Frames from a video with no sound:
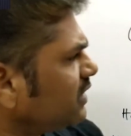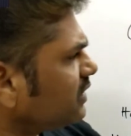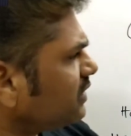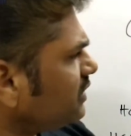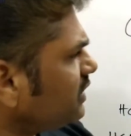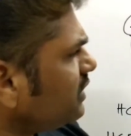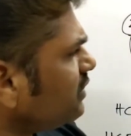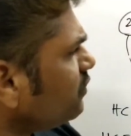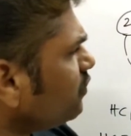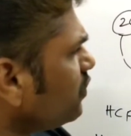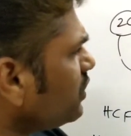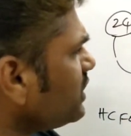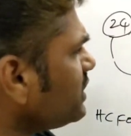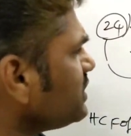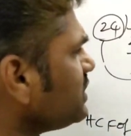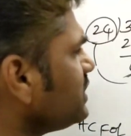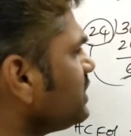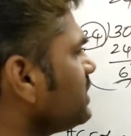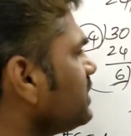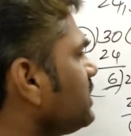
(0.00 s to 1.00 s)
Then what
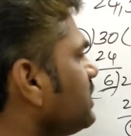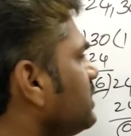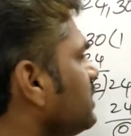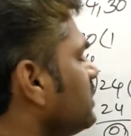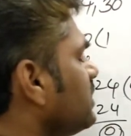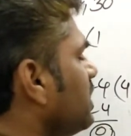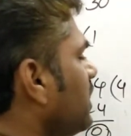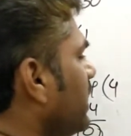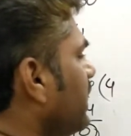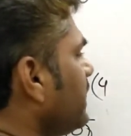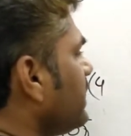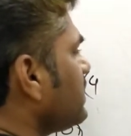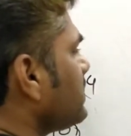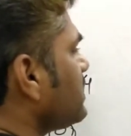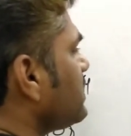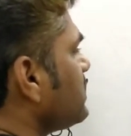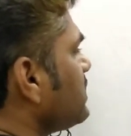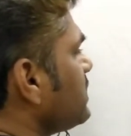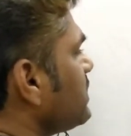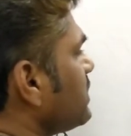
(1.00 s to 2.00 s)
is the
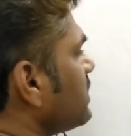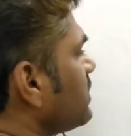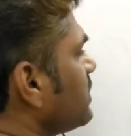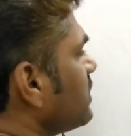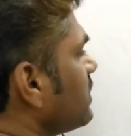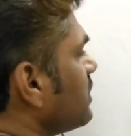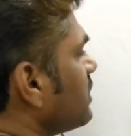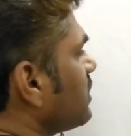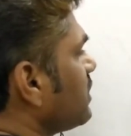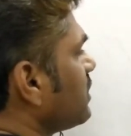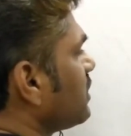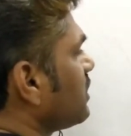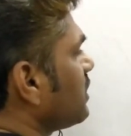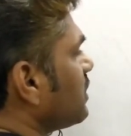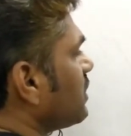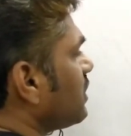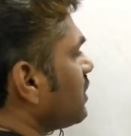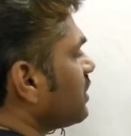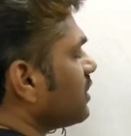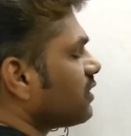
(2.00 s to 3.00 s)
highest
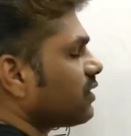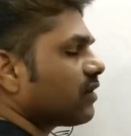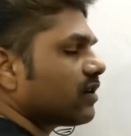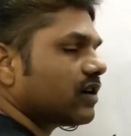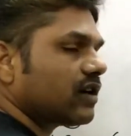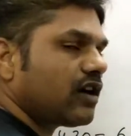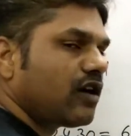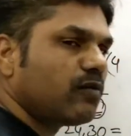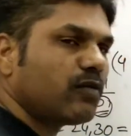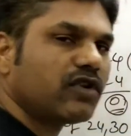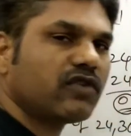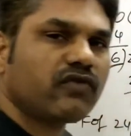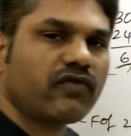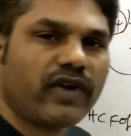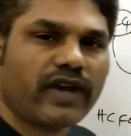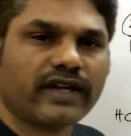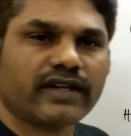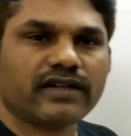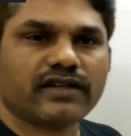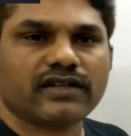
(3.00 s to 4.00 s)
common
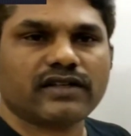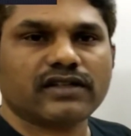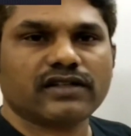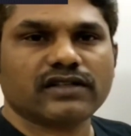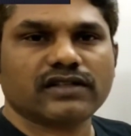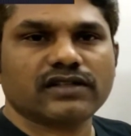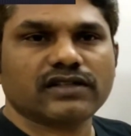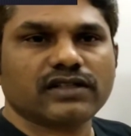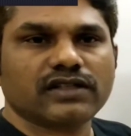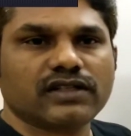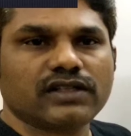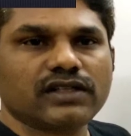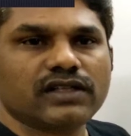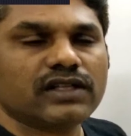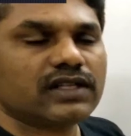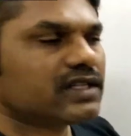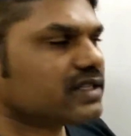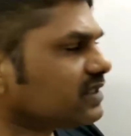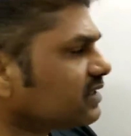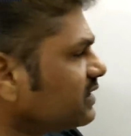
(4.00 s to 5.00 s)
factor?
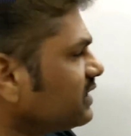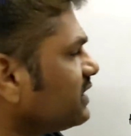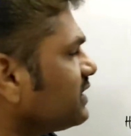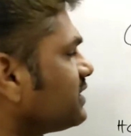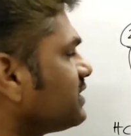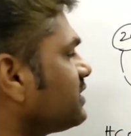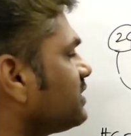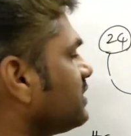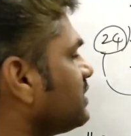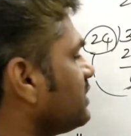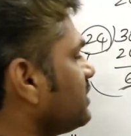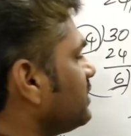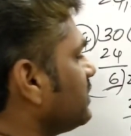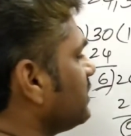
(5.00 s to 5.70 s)
6.